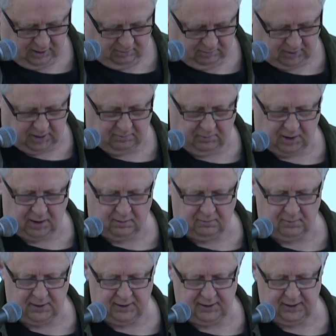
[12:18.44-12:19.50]
My mom
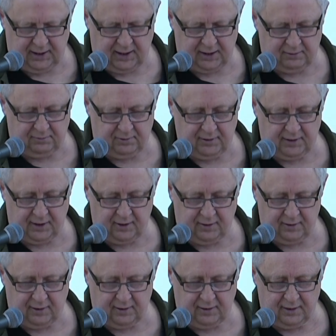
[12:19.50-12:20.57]
and dad were there
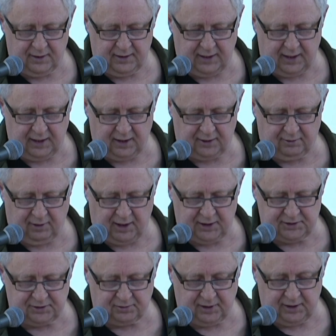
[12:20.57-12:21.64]
the day I
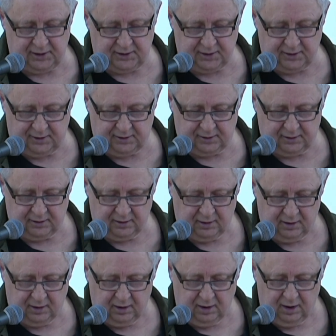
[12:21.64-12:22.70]
graduated.
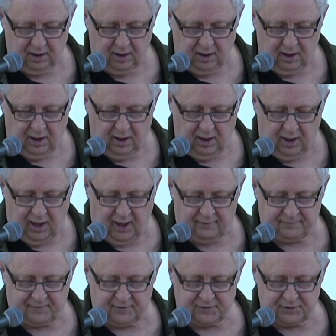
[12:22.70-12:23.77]

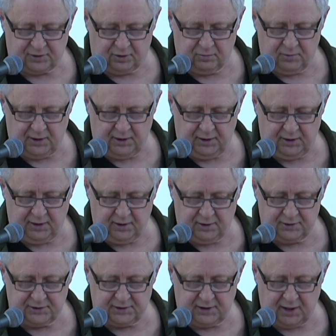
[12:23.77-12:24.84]
After so many
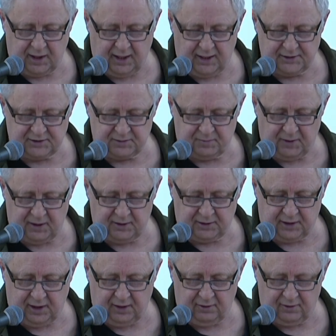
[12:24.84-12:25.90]
years they had spent
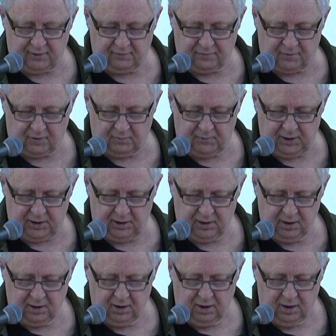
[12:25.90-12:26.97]
caring for me,
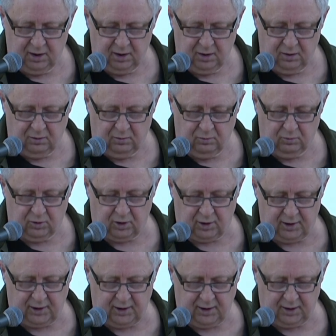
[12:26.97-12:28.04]

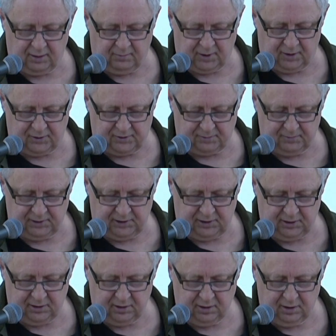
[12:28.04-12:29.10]
worrying about
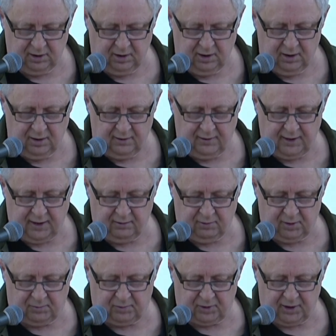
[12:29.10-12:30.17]
me, they
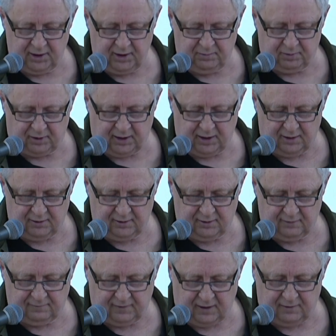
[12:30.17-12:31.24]
were pretty proud
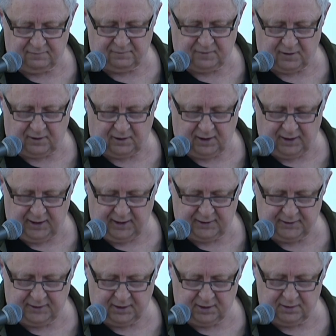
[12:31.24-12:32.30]
of how far I
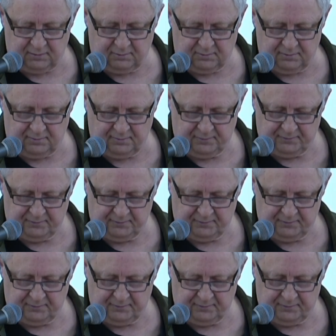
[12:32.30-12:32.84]
had come.